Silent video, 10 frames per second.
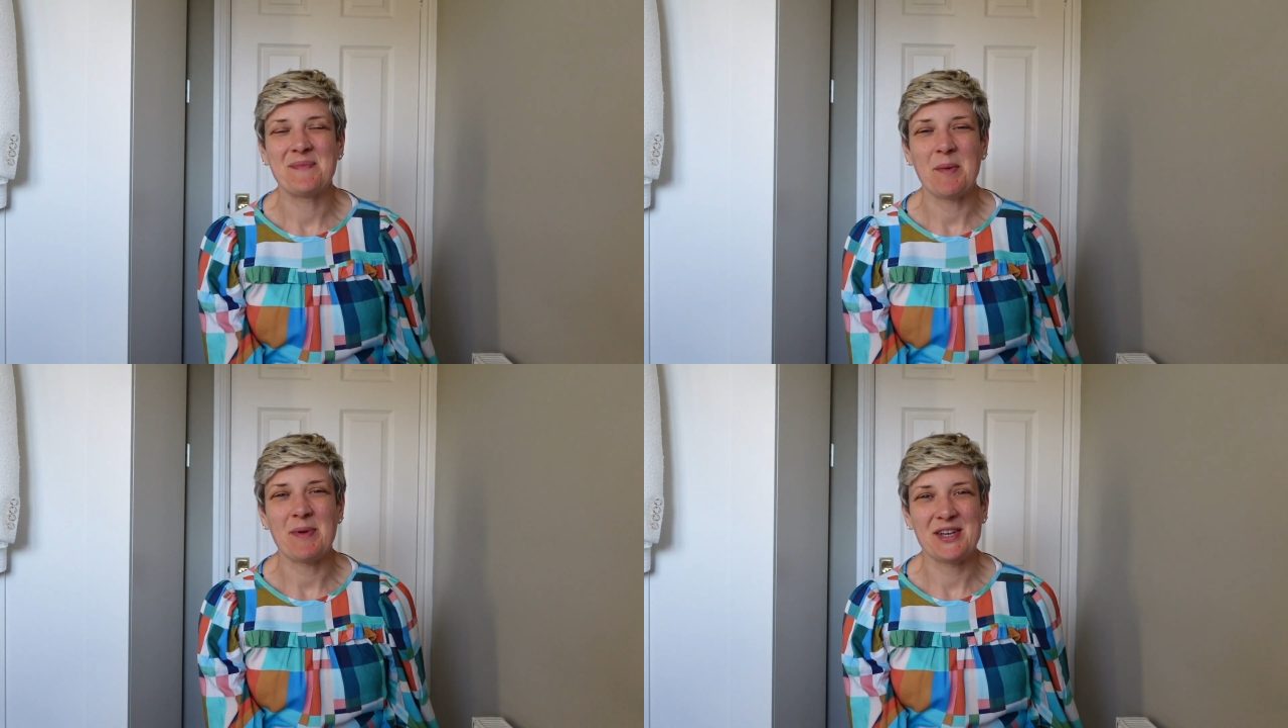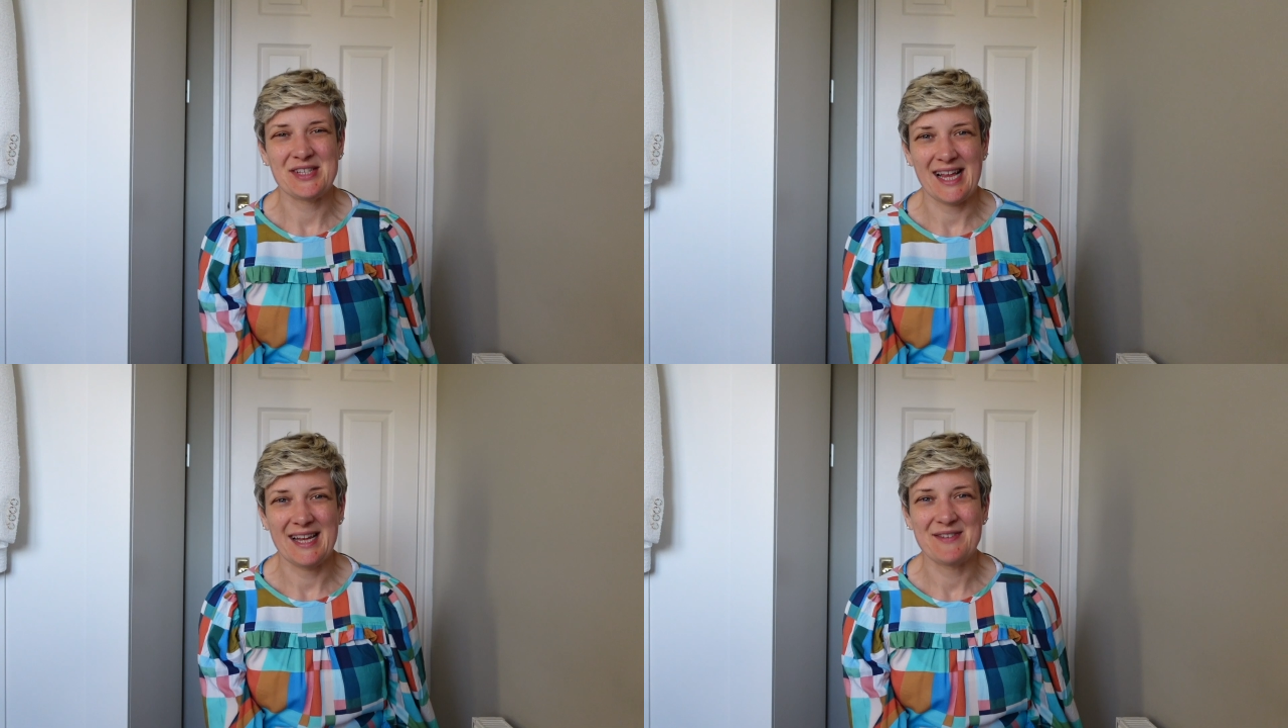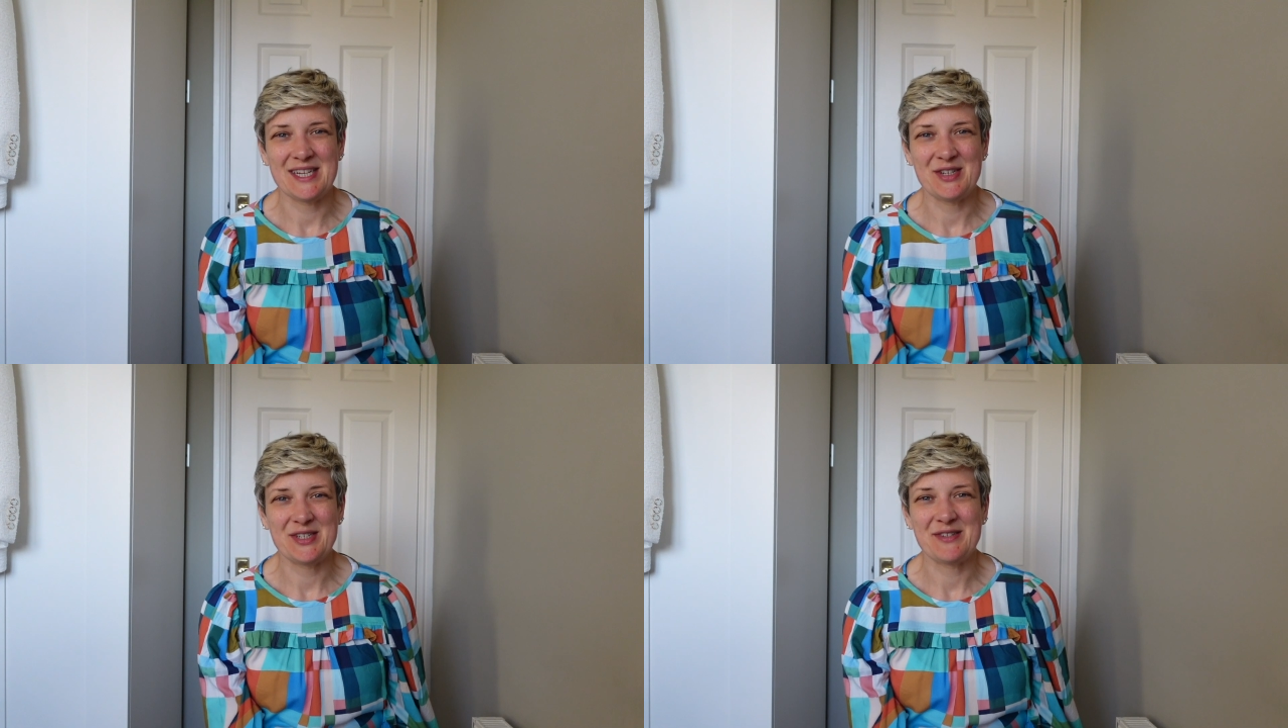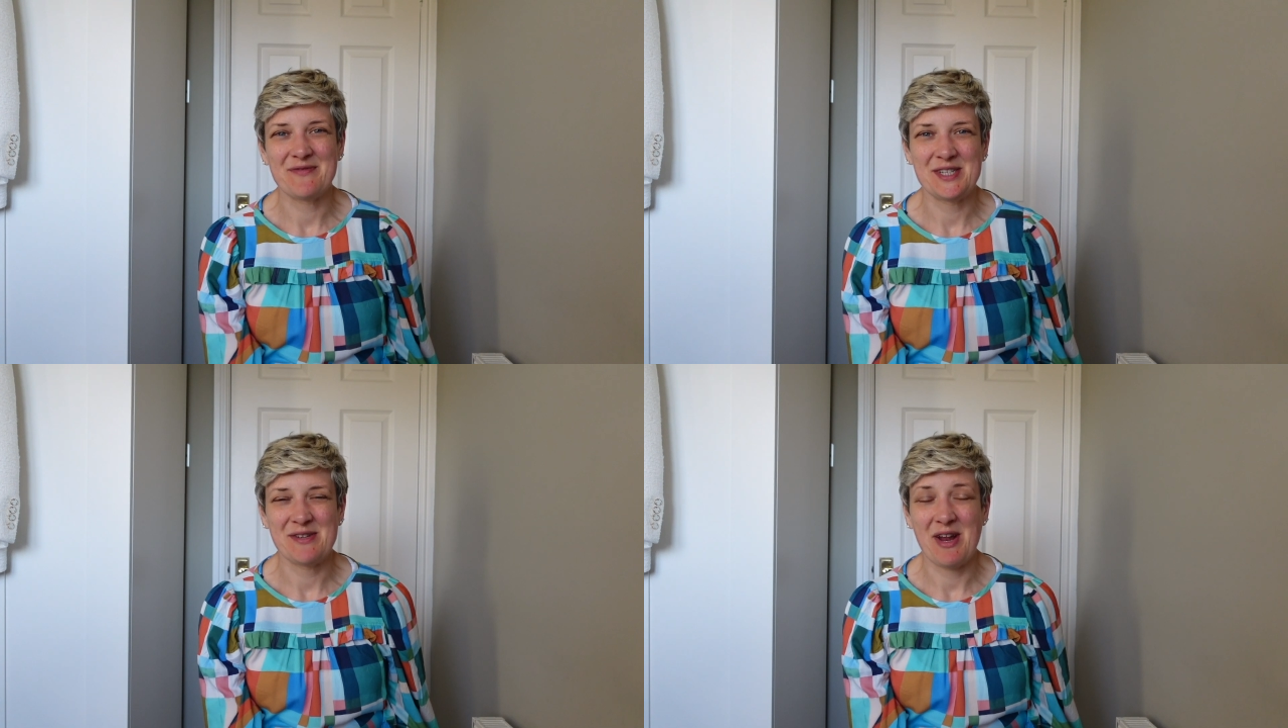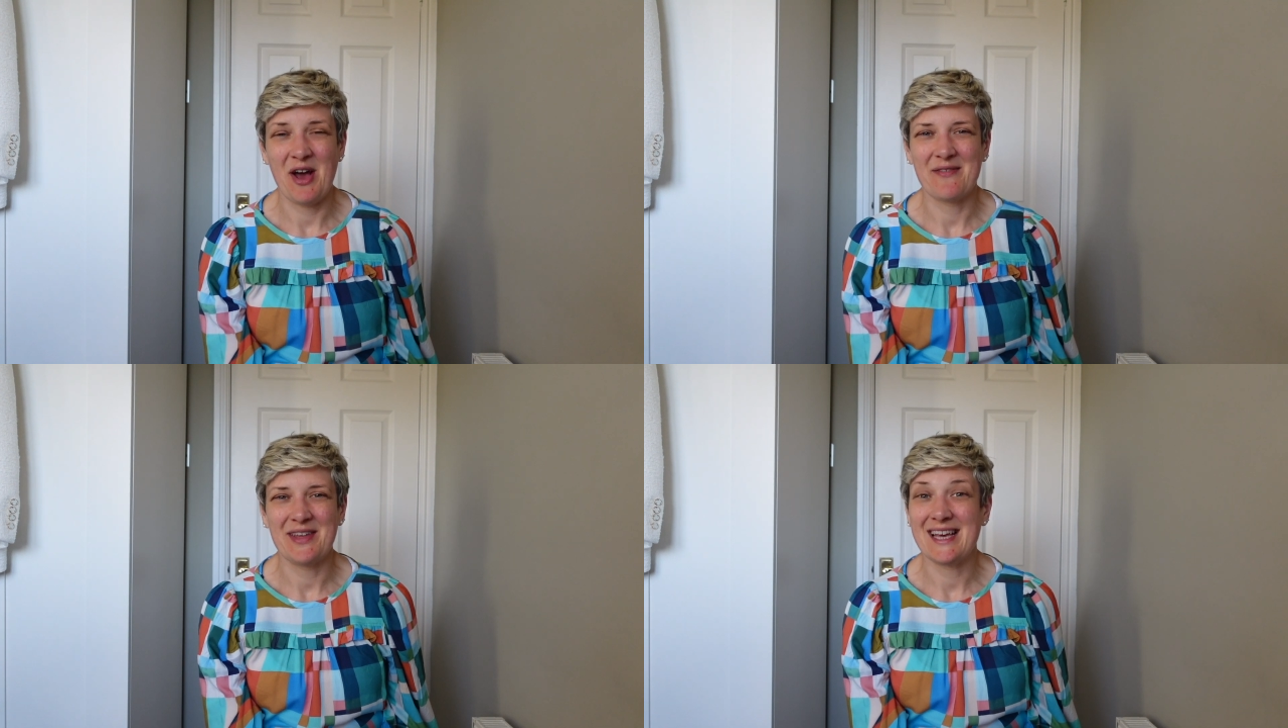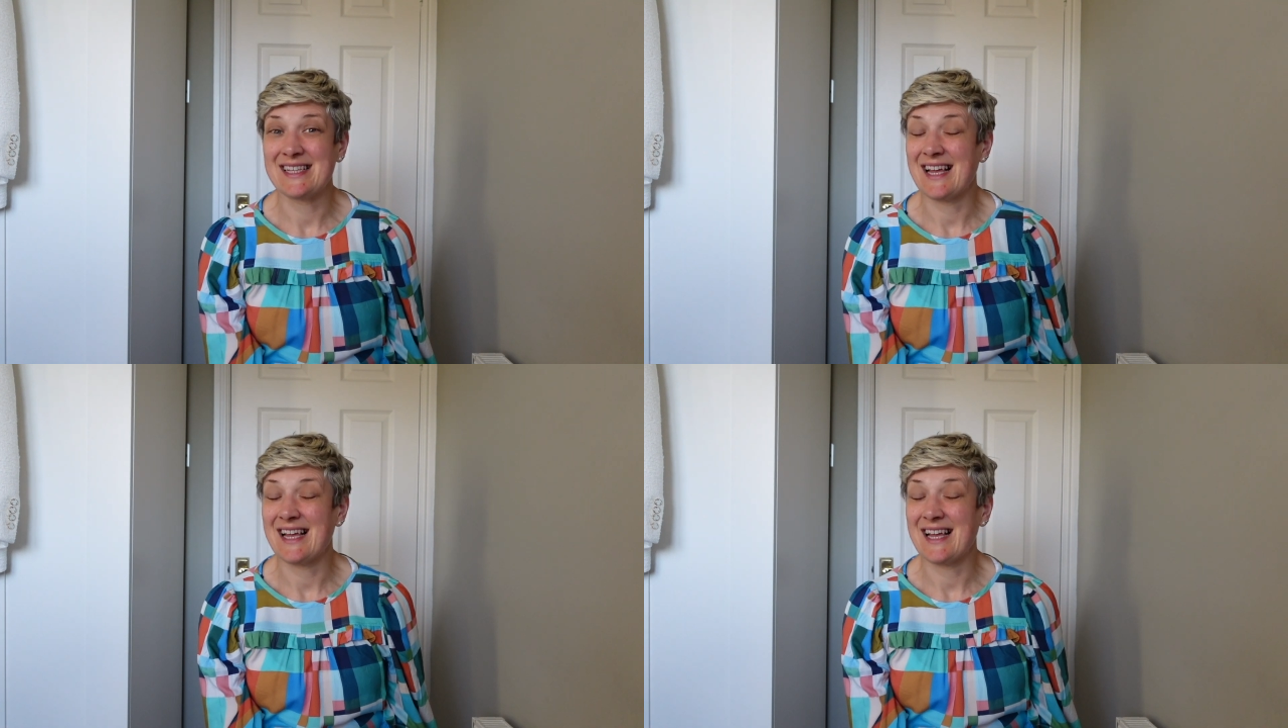because I lived in London for 2.5 years,